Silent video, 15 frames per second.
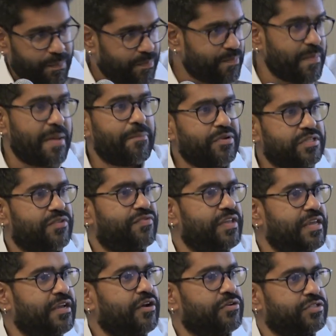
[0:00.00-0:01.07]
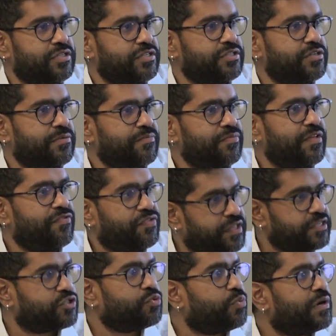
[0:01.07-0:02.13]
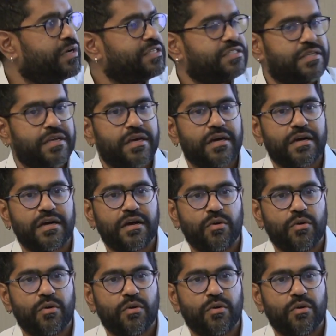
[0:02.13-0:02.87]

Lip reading: members of the ecosystem that this was a